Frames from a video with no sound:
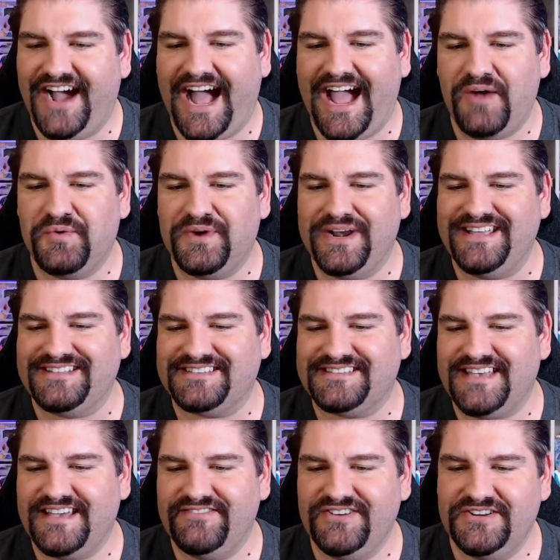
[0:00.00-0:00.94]
hi,
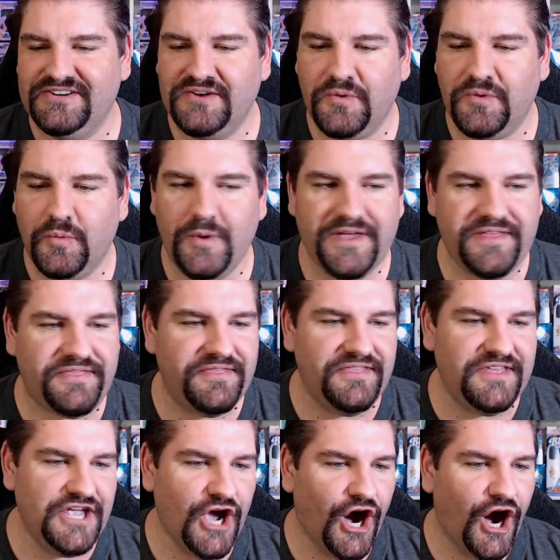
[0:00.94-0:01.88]
187 with
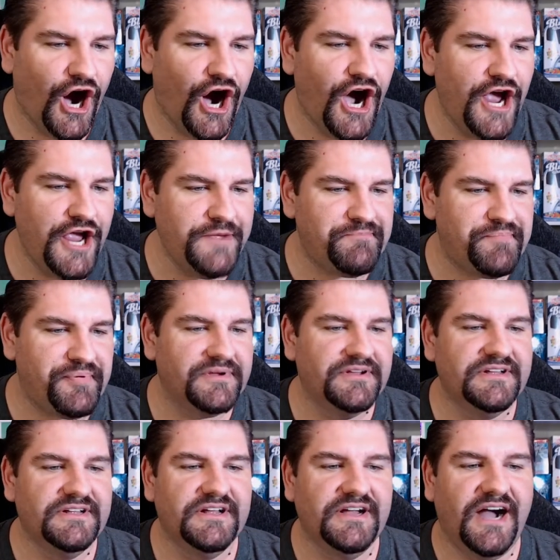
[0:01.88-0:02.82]
the hype.
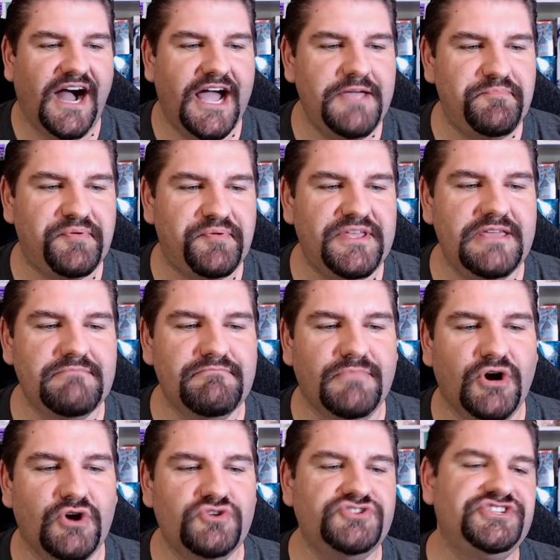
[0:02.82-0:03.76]
Hype
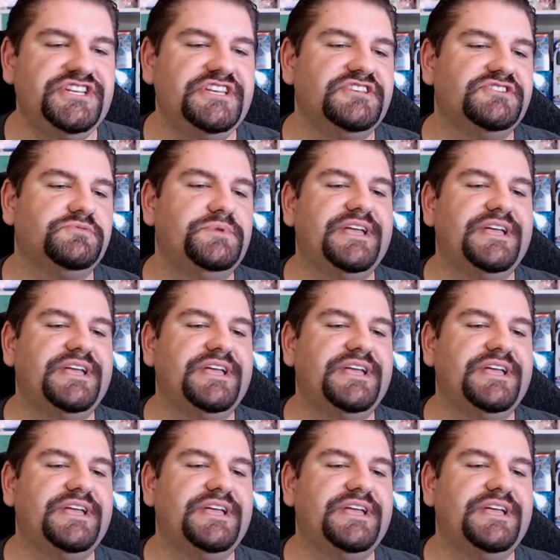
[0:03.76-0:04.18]
emojis. We